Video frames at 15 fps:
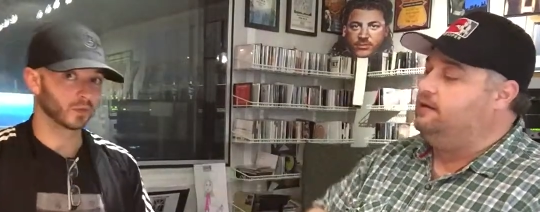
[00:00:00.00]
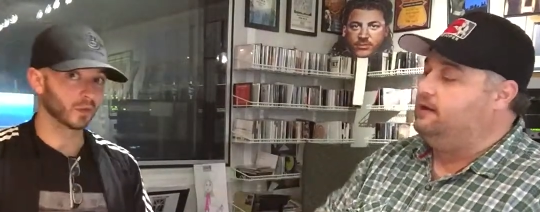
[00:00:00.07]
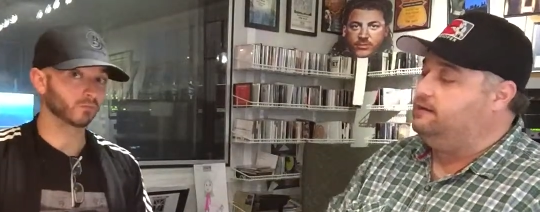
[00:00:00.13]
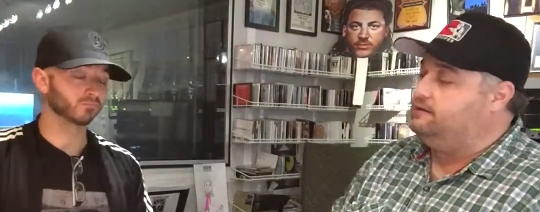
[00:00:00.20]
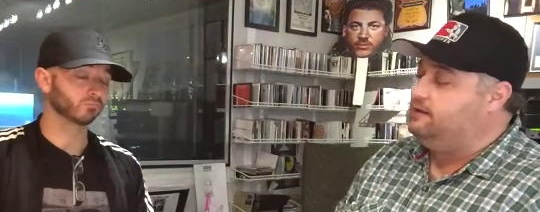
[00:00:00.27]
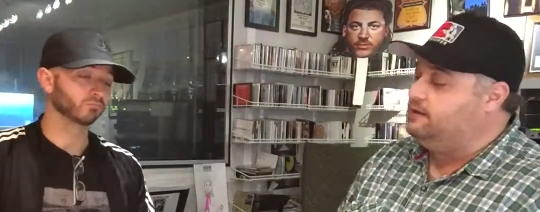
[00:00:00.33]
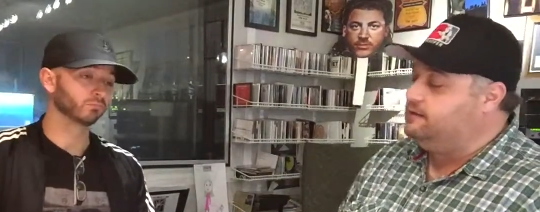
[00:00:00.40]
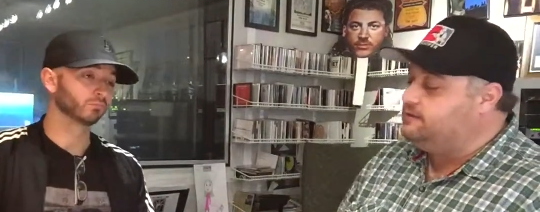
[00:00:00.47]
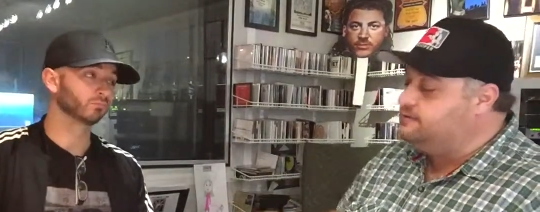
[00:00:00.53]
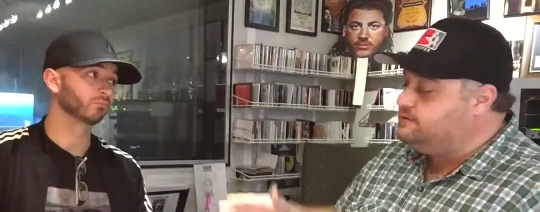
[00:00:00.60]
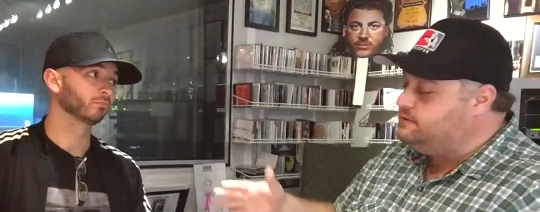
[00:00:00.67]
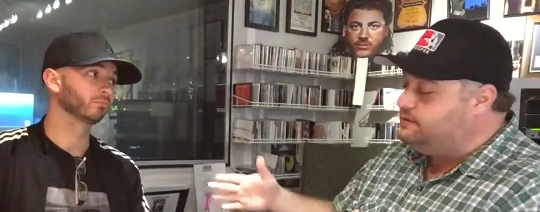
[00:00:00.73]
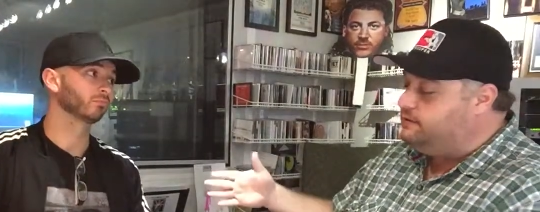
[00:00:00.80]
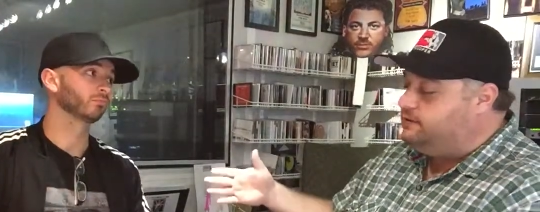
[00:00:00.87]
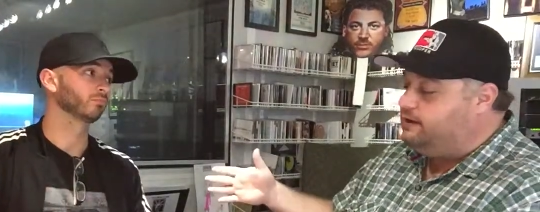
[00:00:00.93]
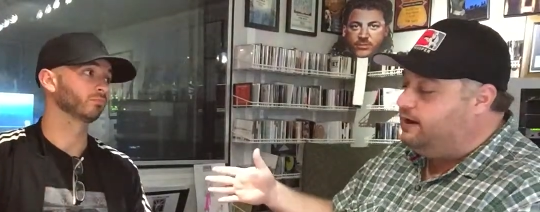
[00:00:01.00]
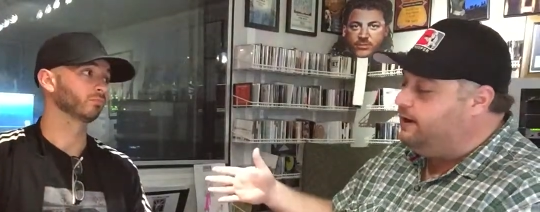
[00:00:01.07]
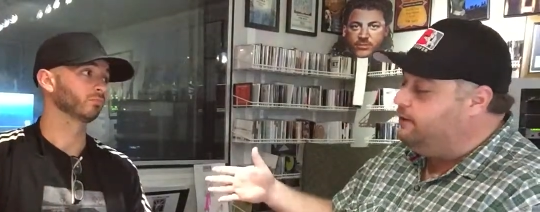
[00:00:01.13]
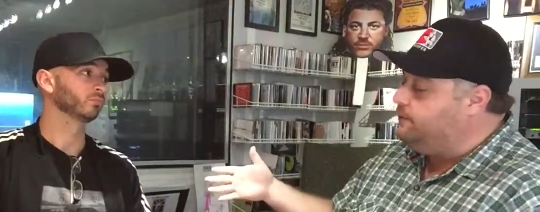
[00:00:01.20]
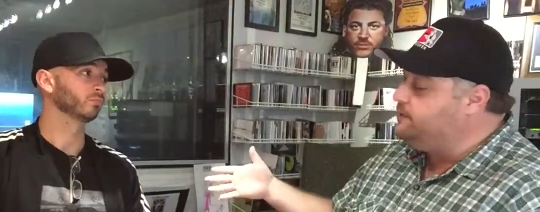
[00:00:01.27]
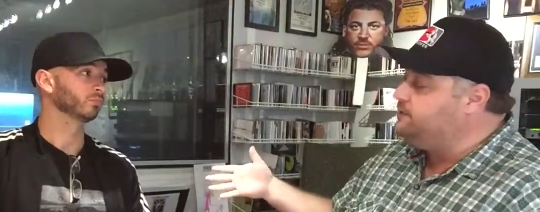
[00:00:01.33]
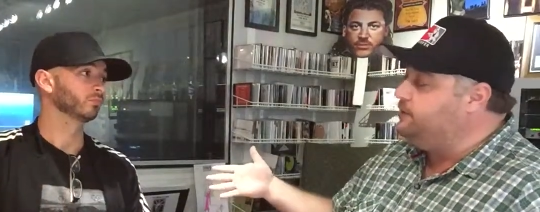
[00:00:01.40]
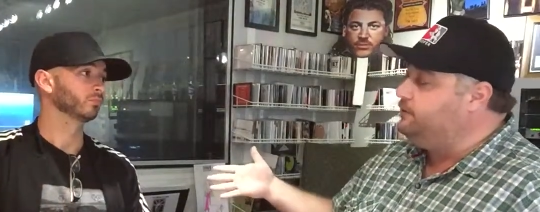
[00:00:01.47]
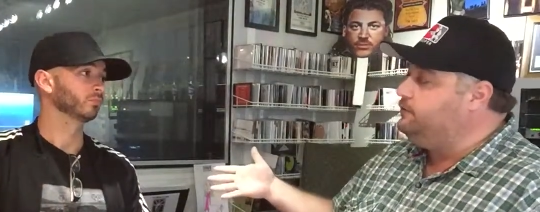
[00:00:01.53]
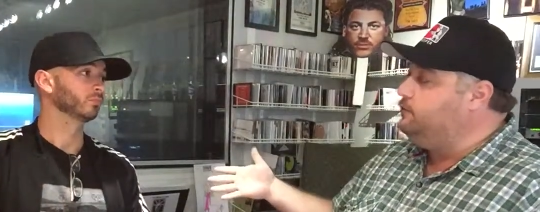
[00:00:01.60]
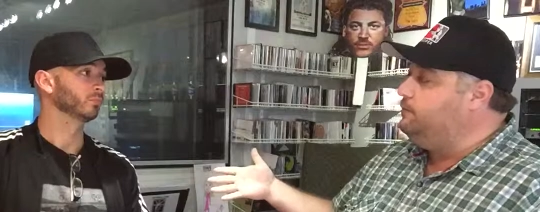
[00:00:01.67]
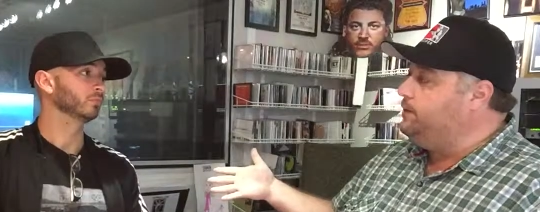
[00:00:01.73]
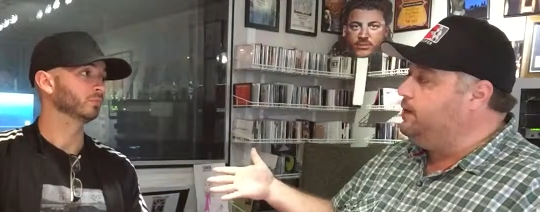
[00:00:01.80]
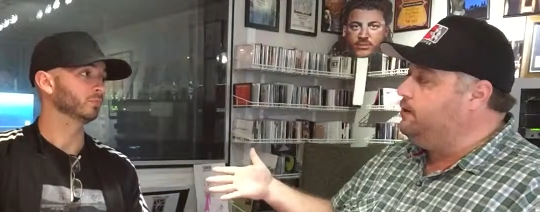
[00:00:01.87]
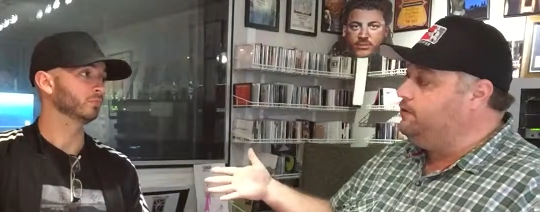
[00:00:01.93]
Speaker 1: liked, and this is the thing I always talk to
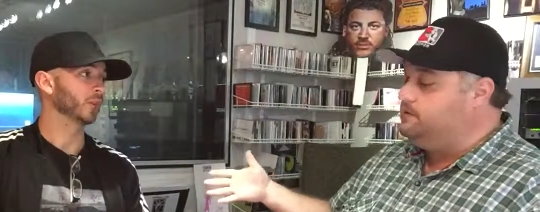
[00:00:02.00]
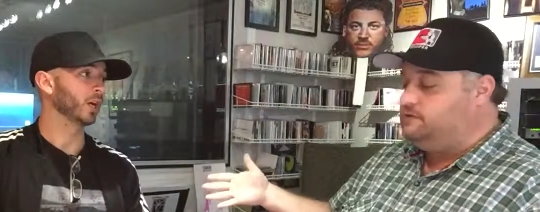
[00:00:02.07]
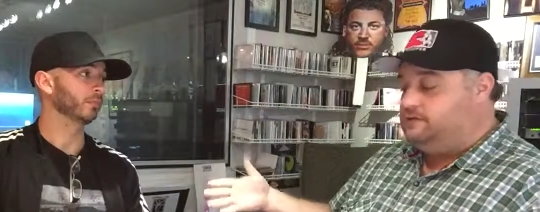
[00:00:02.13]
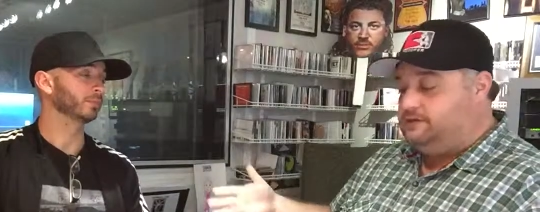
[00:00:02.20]
you about, and yeah.